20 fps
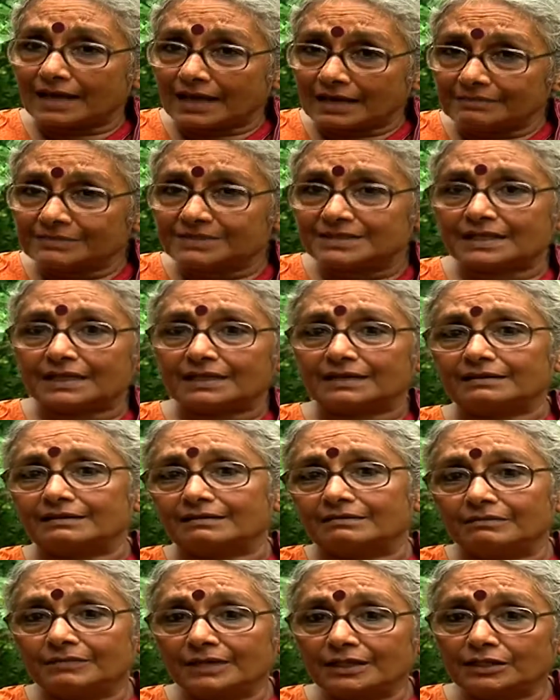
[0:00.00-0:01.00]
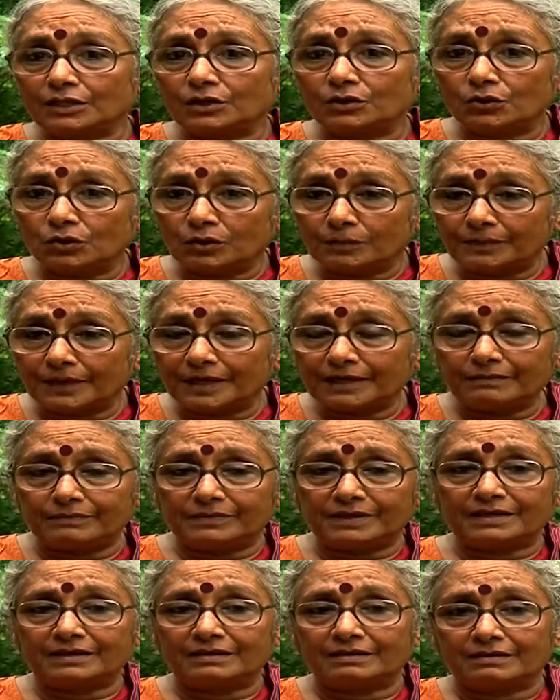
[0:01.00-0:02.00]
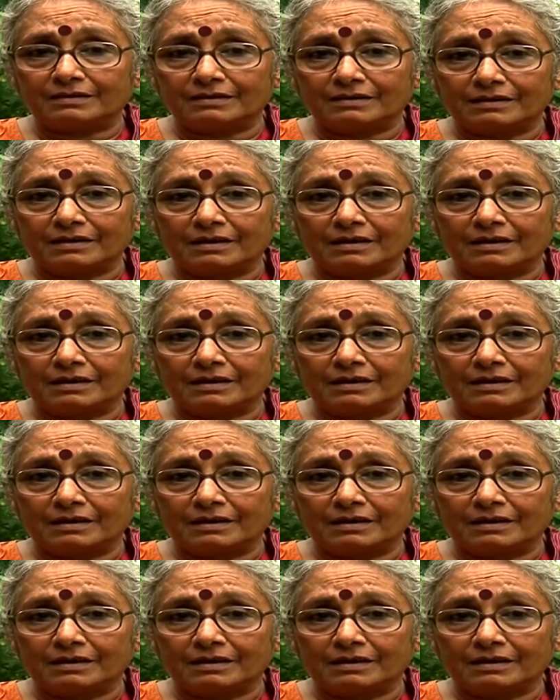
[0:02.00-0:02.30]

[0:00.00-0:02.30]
But I am saying, but the Lokpal bill,